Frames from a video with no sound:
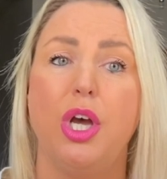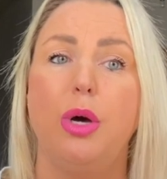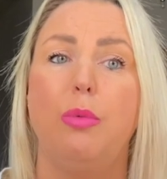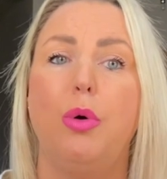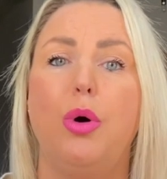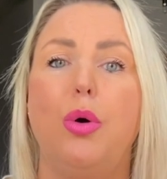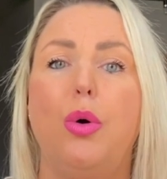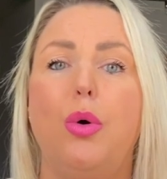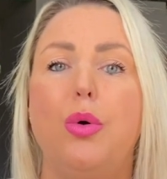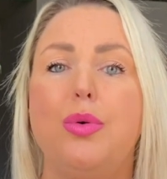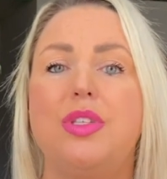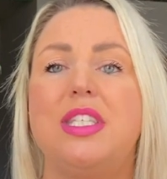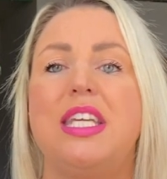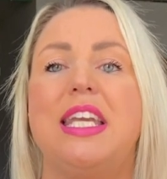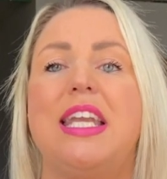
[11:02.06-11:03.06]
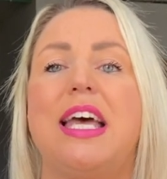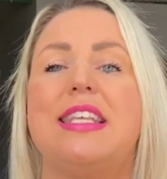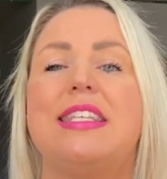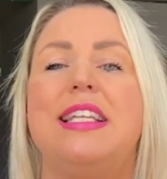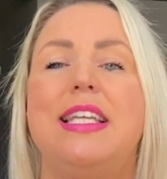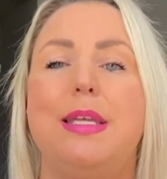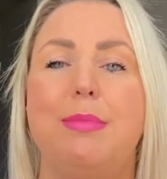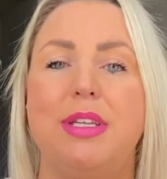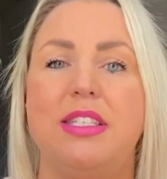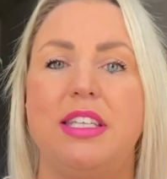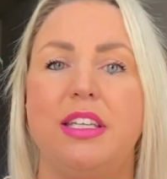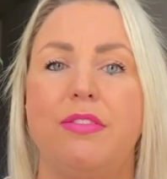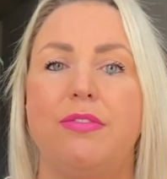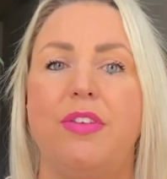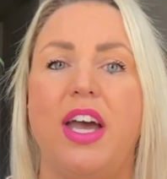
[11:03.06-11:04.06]
were all seen as
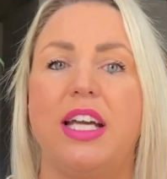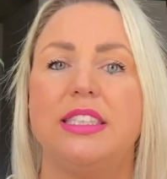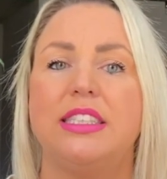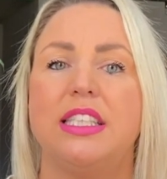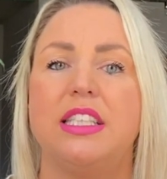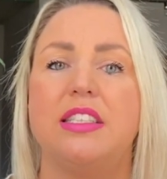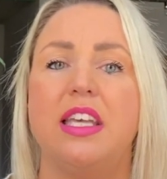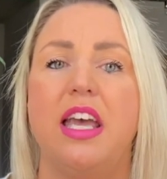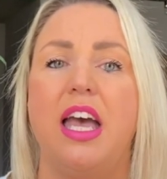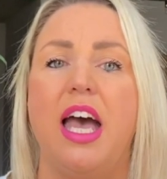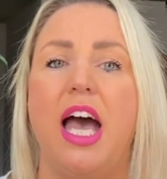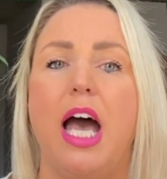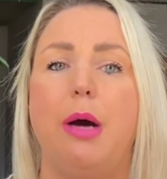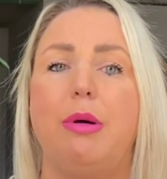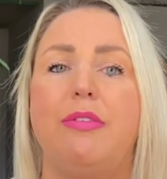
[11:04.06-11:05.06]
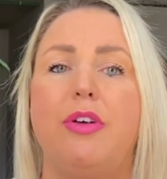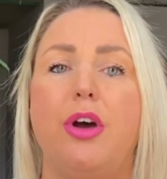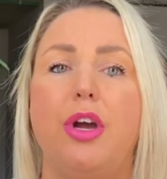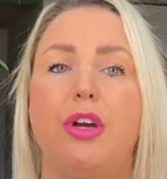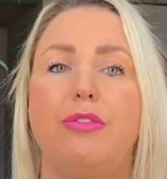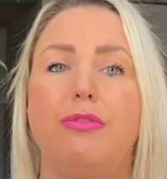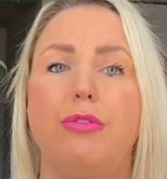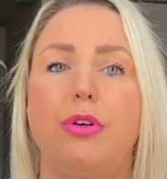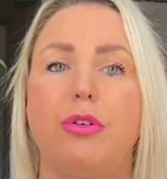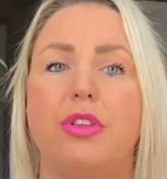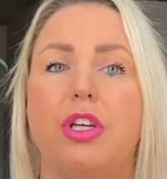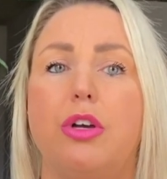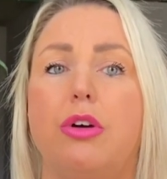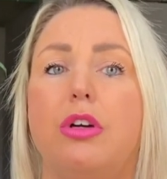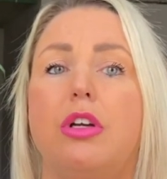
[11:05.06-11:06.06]
limiting factors. However, overall,
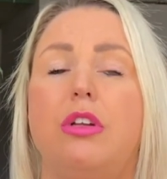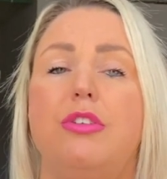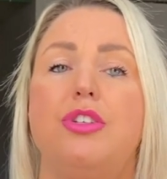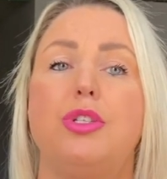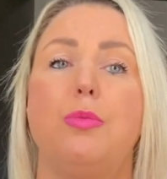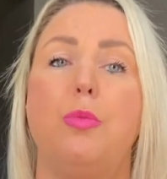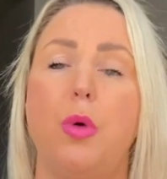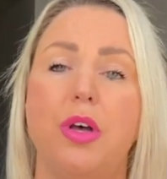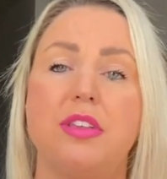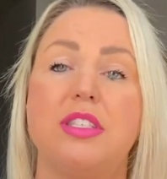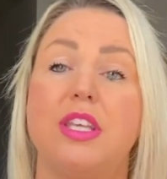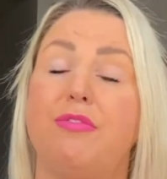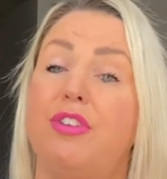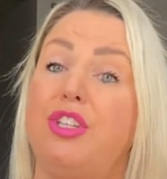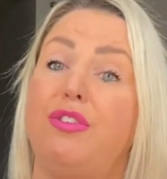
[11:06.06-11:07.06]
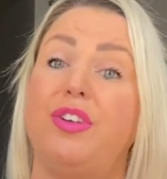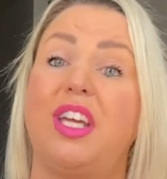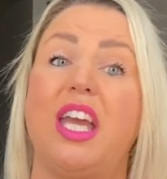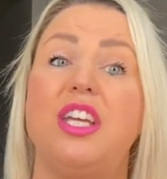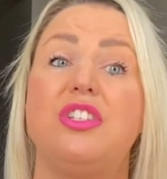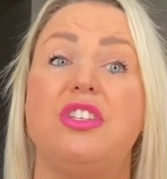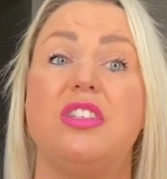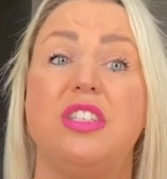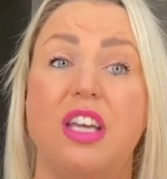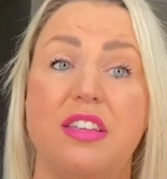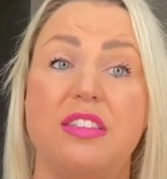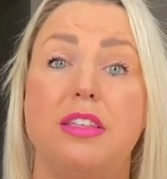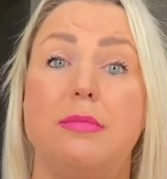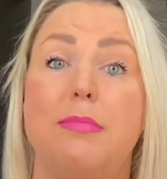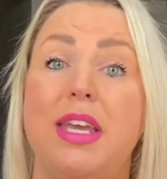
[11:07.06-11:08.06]
the conclusion was that vitrification
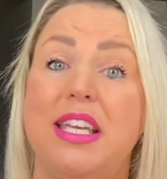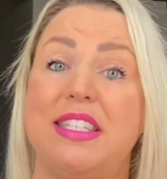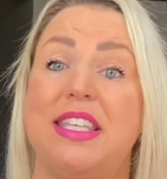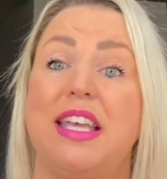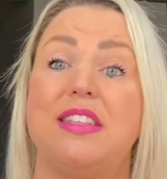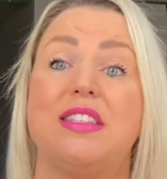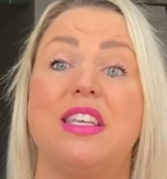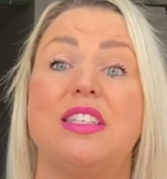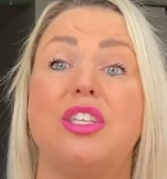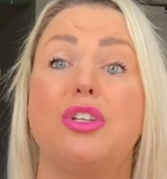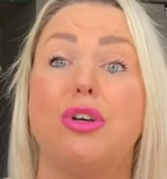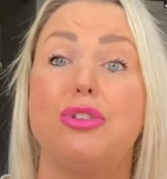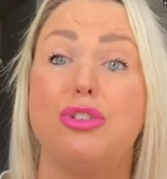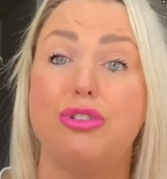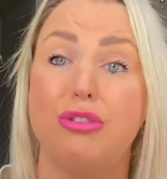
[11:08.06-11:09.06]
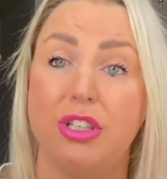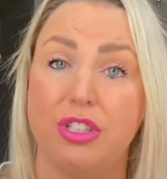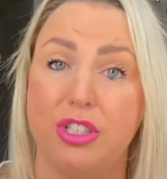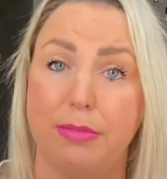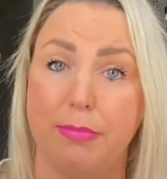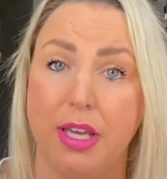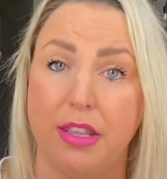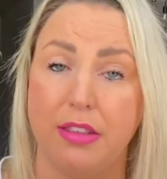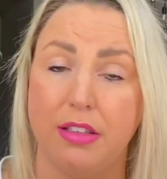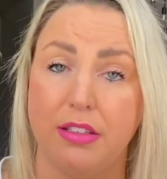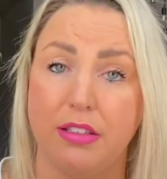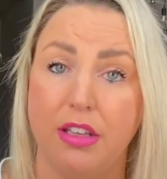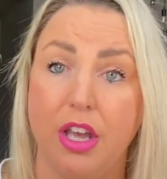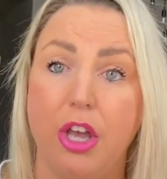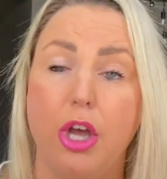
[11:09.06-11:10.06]
doesn't make sense as a construction
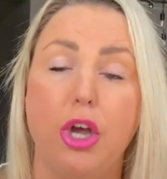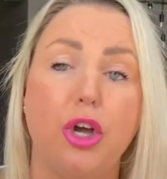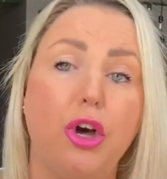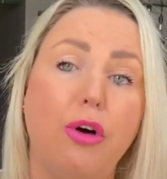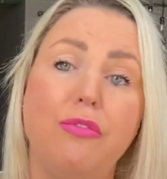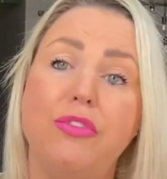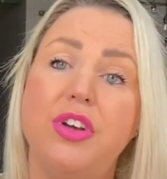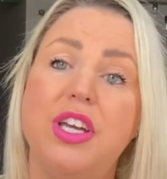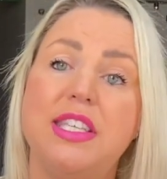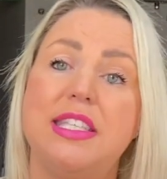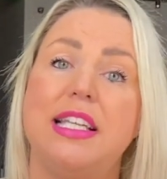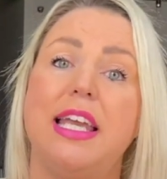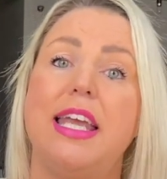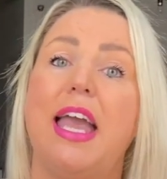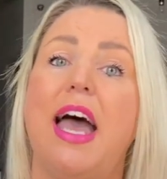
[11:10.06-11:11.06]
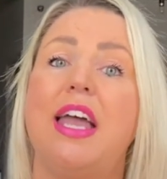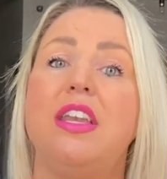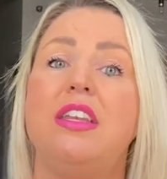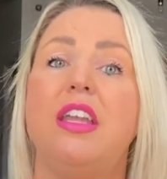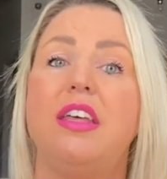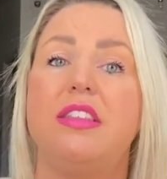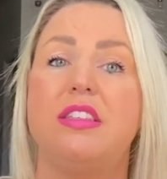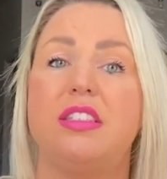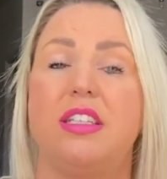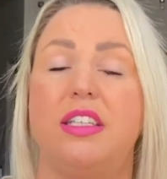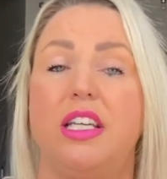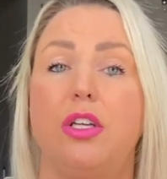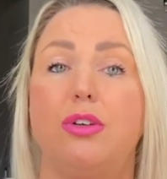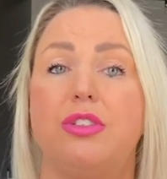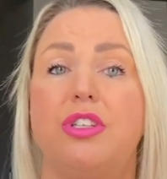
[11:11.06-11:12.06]
method. Conversely, another
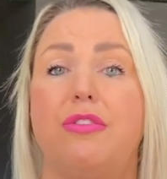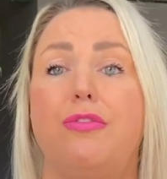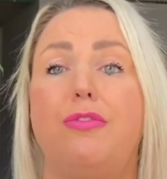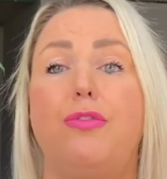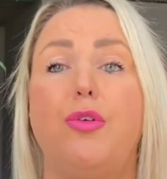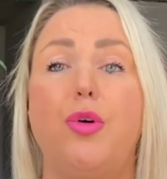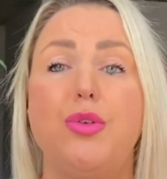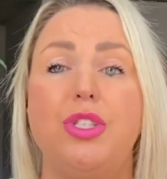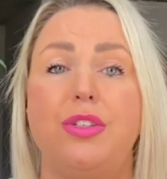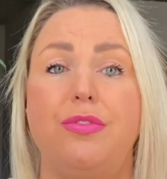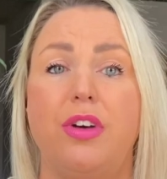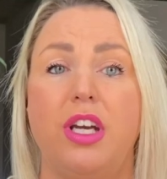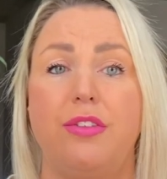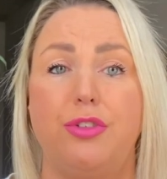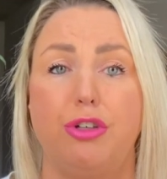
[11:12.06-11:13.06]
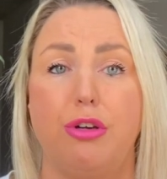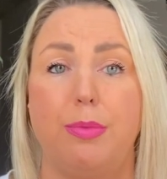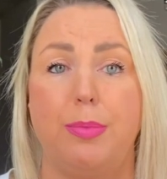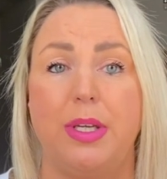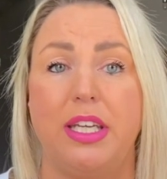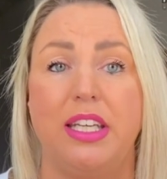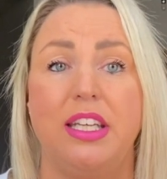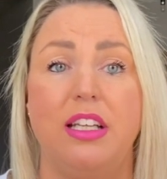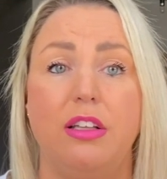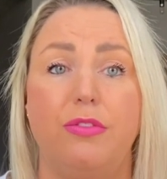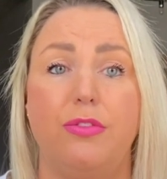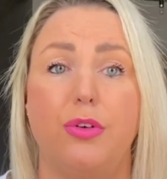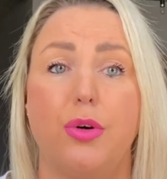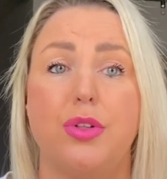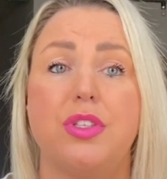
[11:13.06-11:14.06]
study looked at 45 European
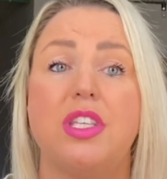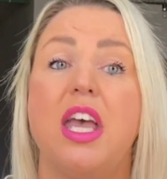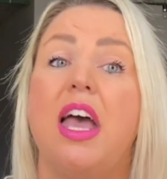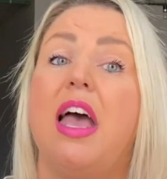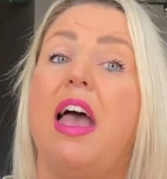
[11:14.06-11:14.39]
hillforts